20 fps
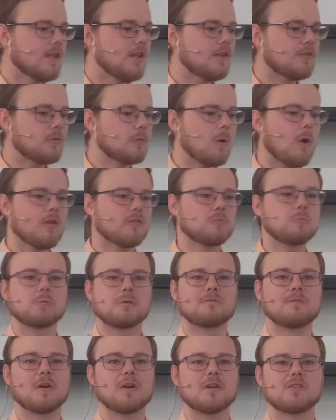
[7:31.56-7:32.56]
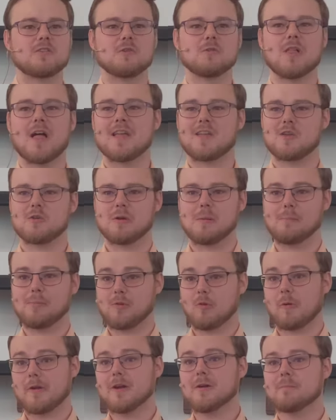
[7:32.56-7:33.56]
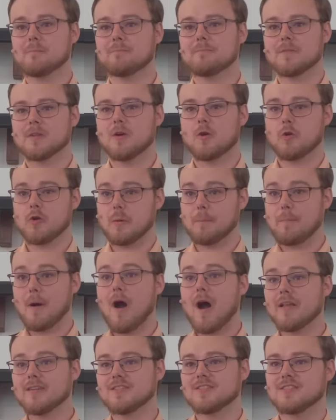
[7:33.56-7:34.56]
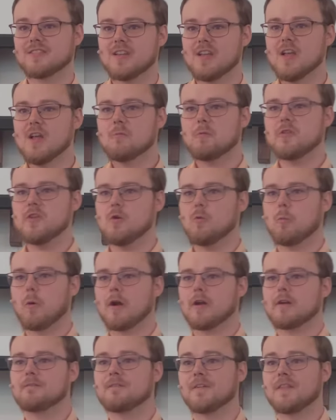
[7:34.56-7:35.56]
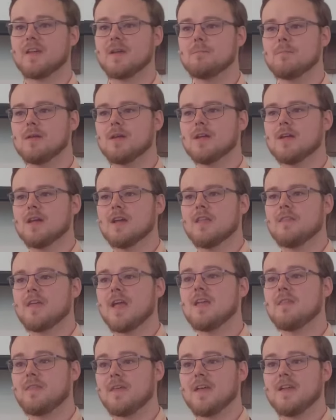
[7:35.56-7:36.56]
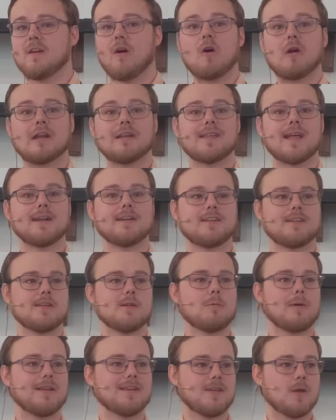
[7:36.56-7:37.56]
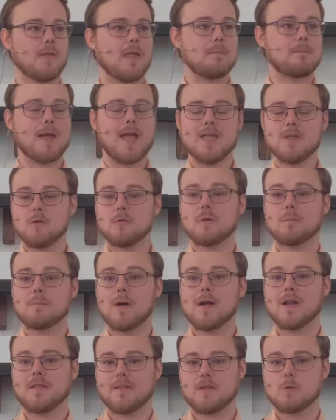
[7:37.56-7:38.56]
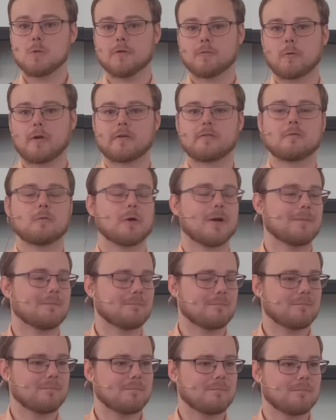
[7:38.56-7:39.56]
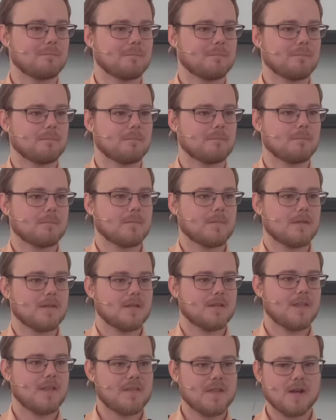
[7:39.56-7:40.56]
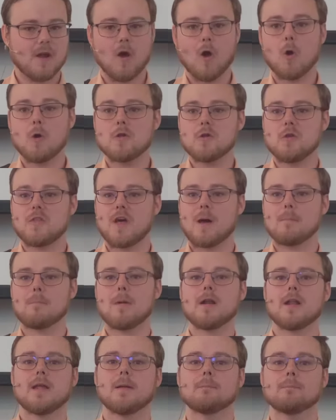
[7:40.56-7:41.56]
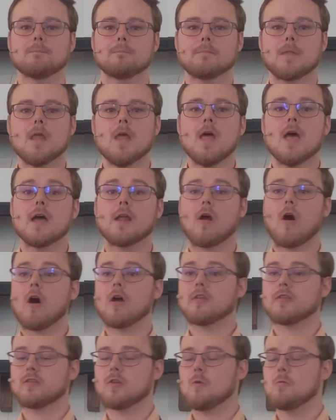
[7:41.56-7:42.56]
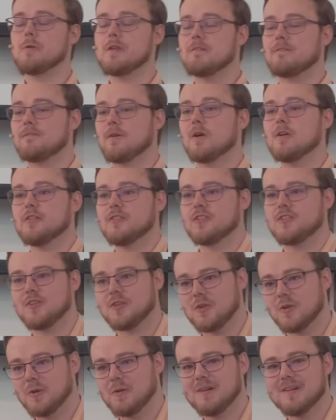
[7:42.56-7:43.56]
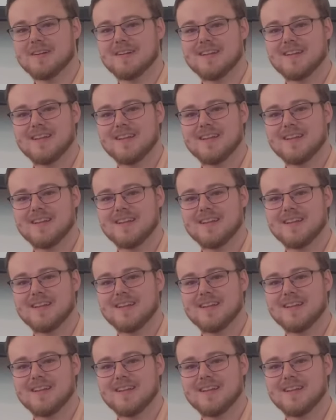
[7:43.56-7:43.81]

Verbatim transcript: This would also refer to like your employer or your boss. When you work for them, they then are indebted to you until they pay you the money that you have worked for. They then owe you that money. It also refers to